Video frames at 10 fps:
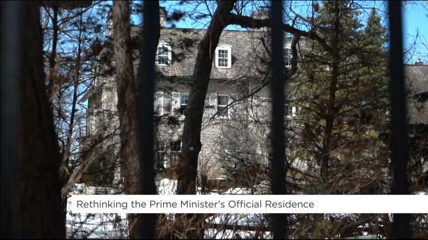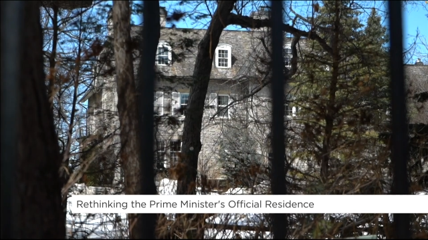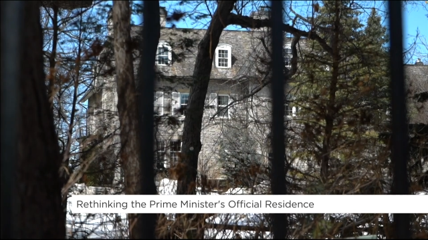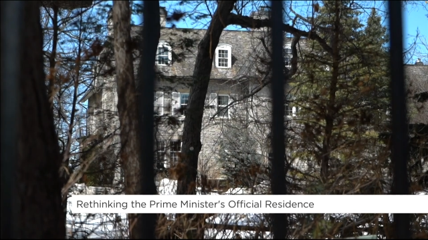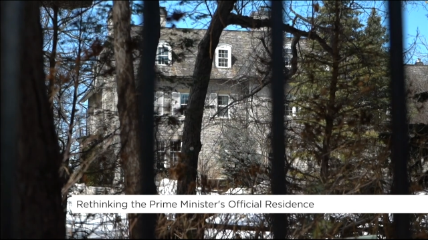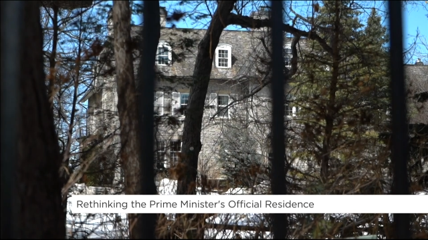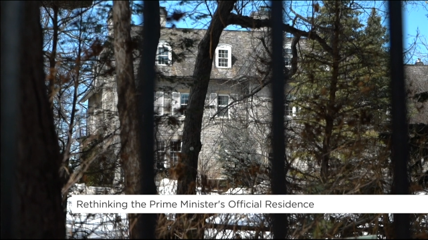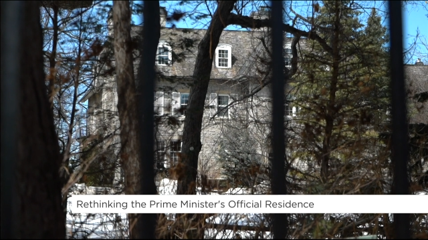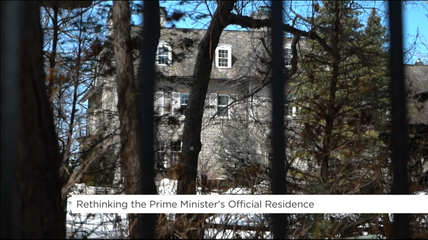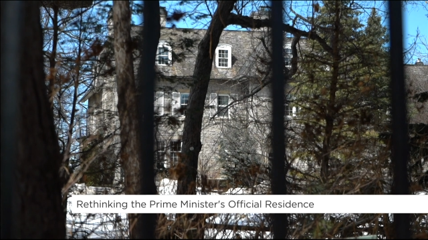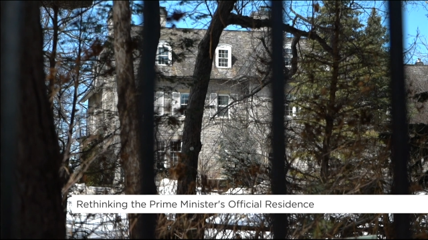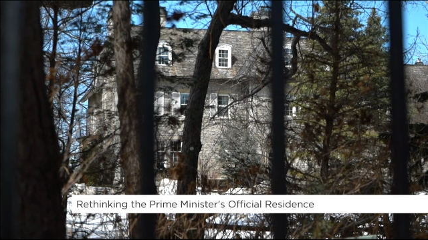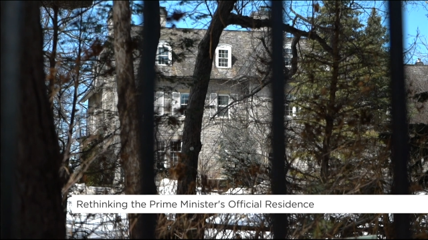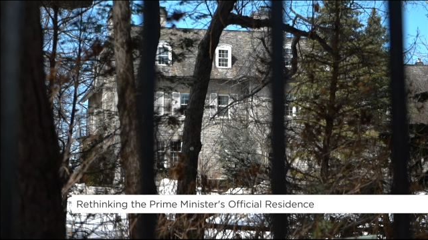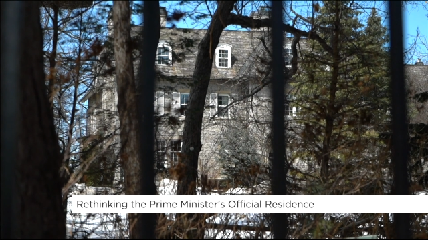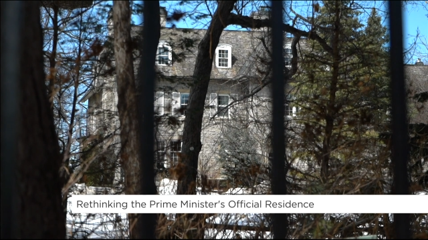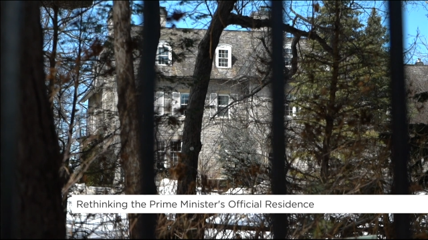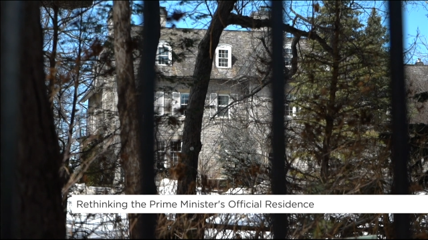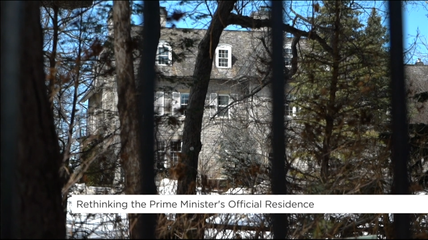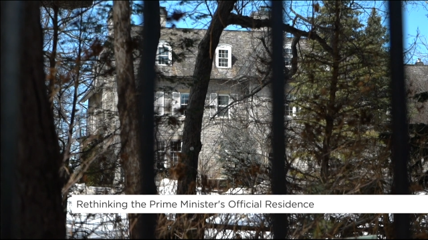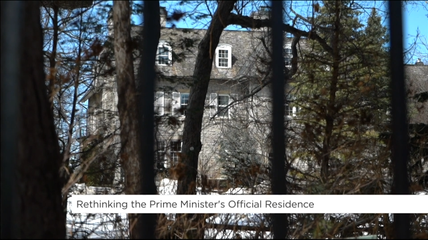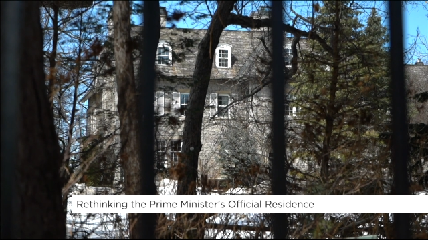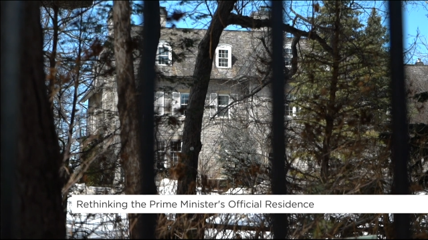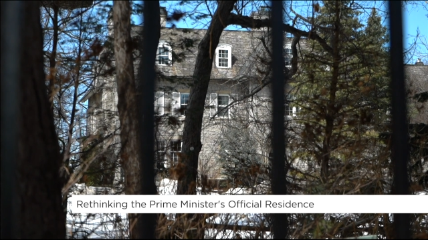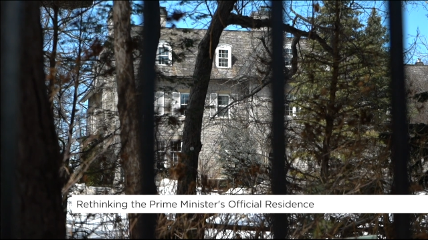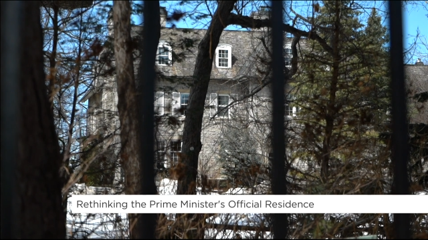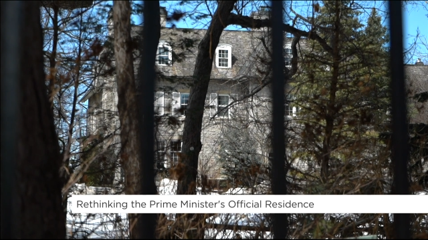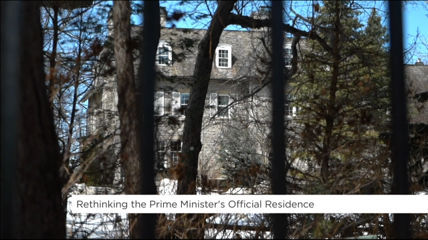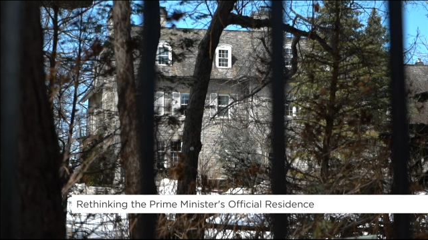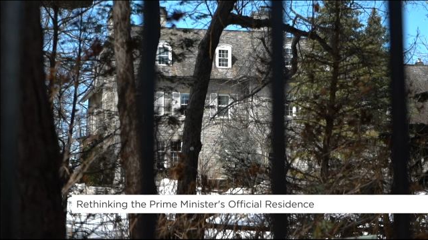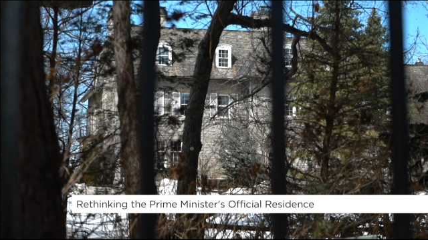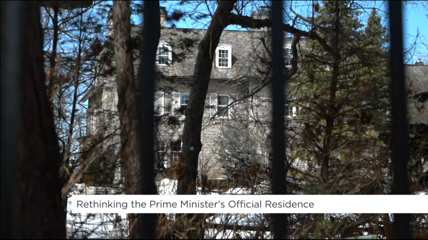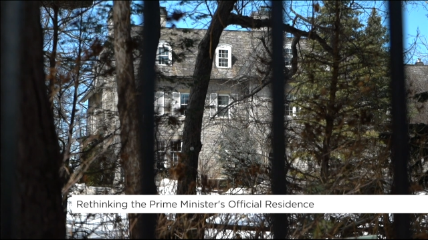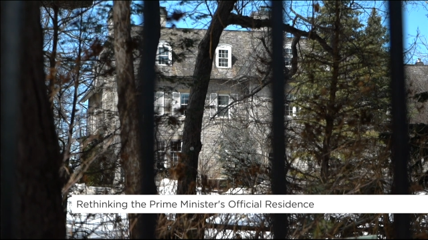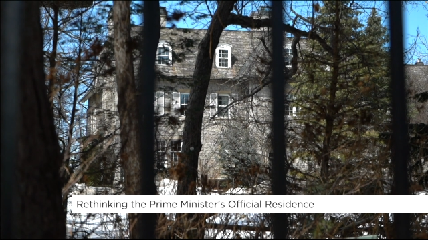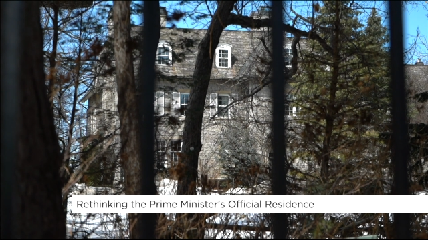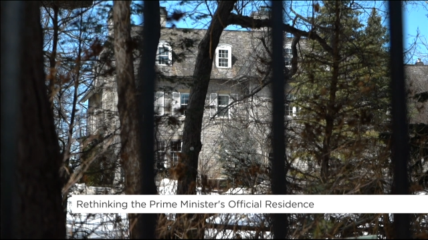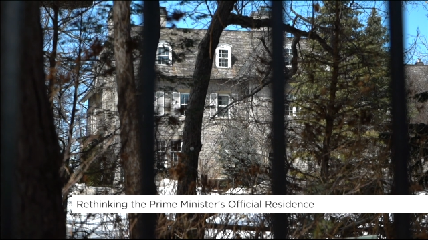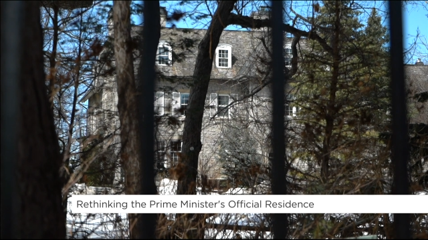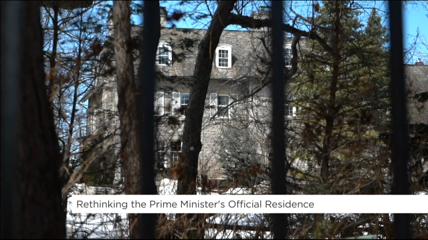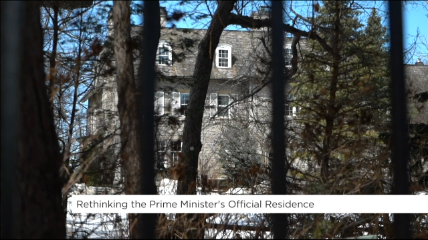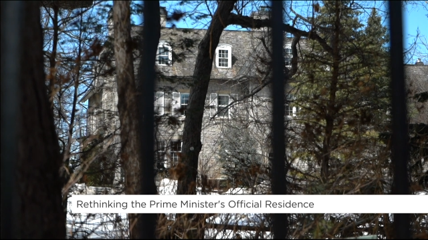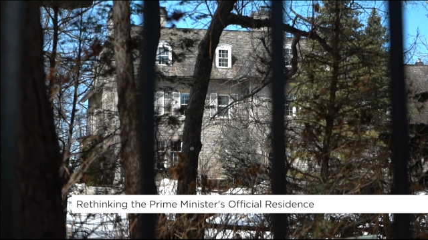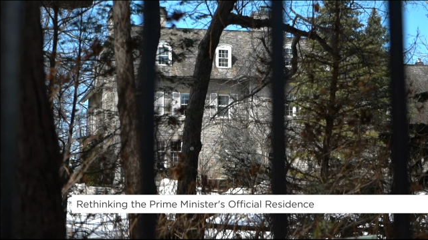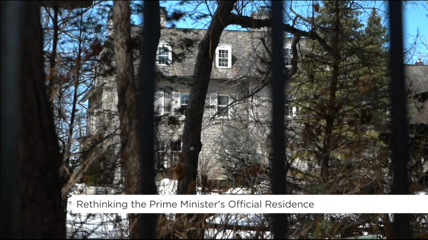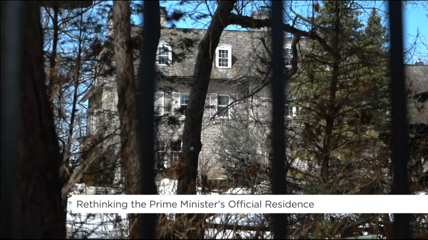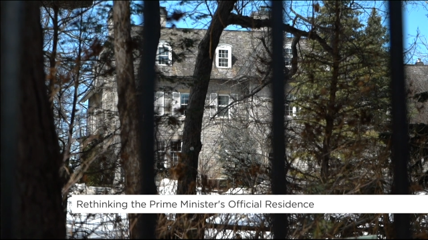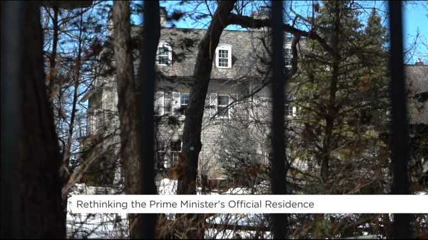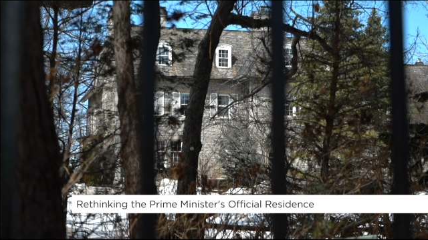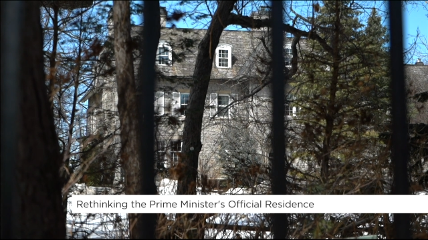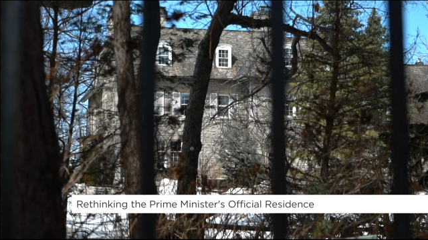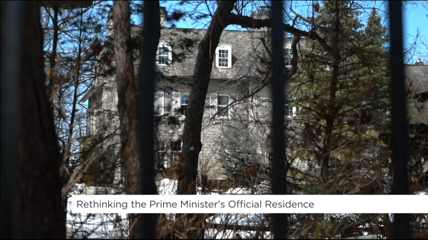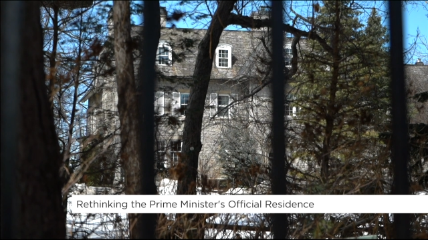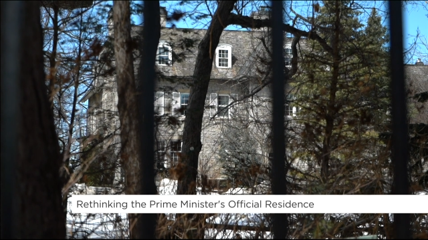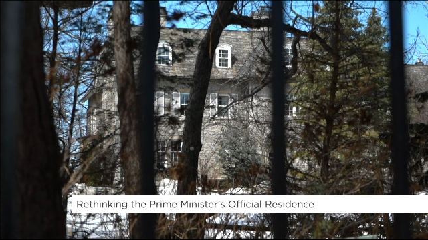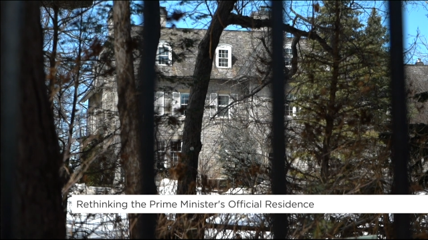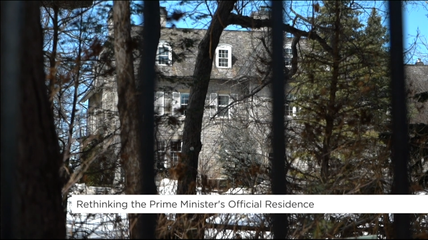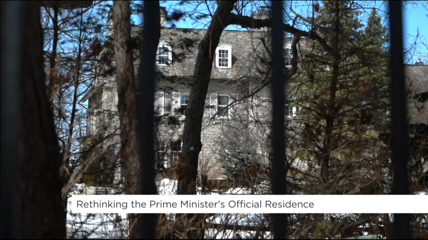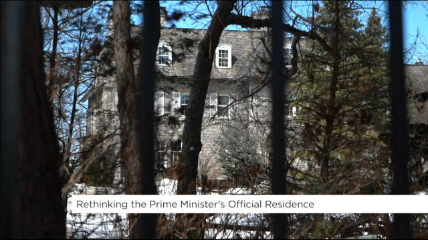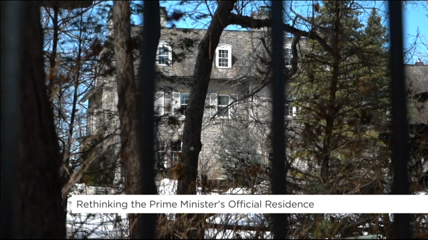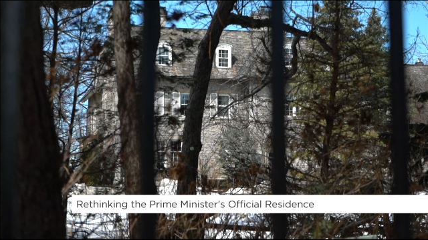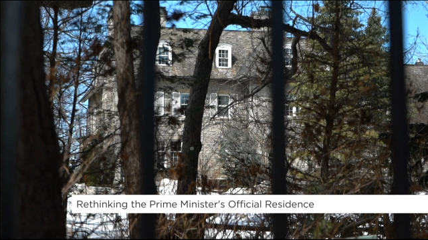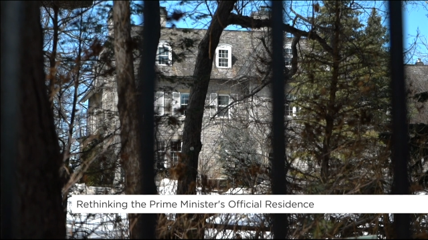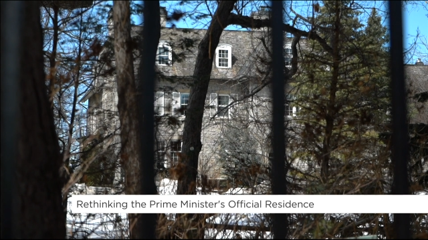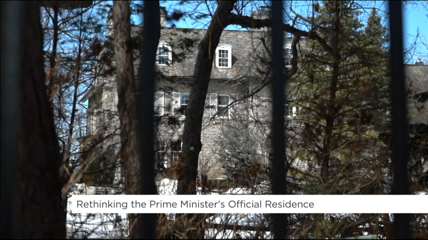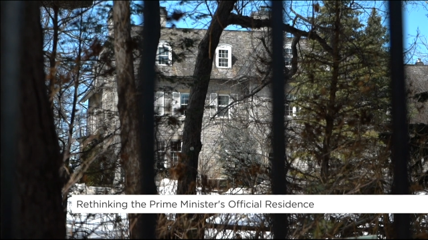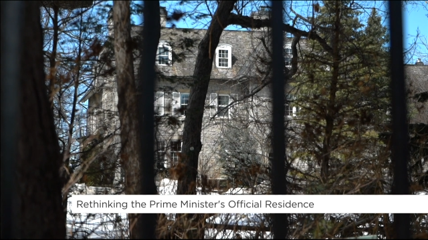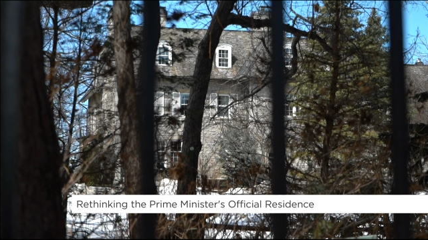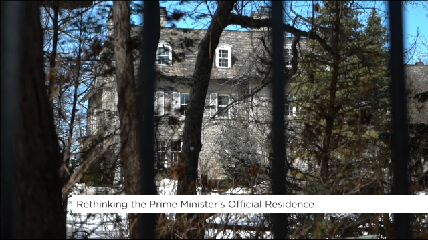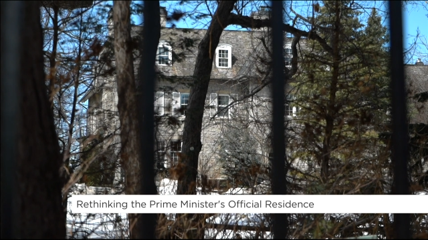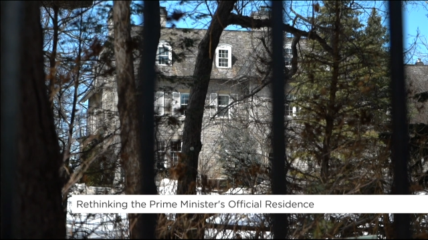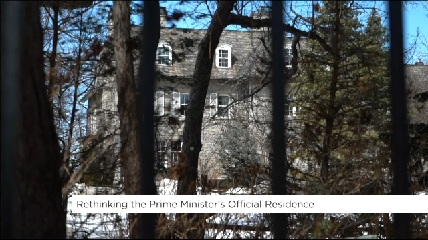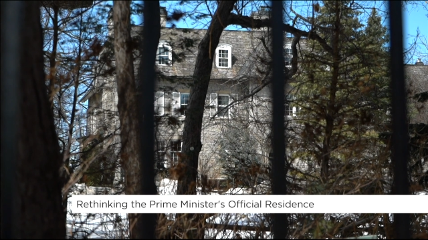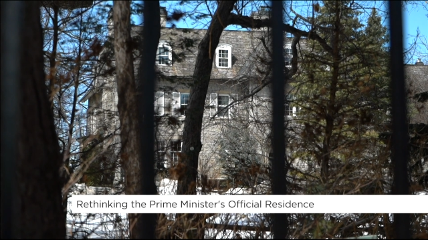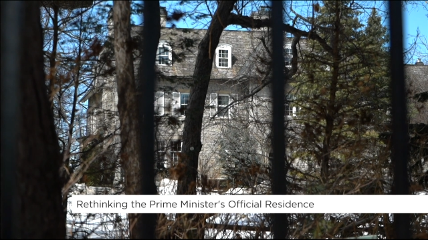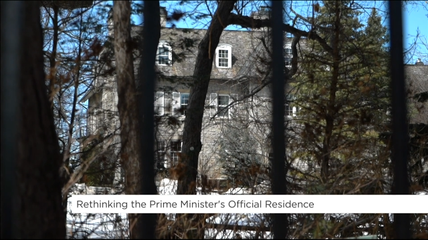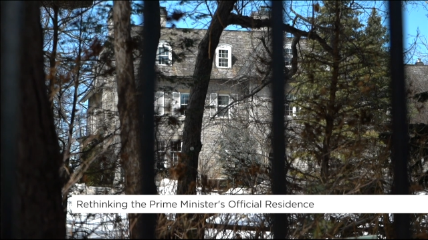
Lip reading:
Nobody's mouth can be seen.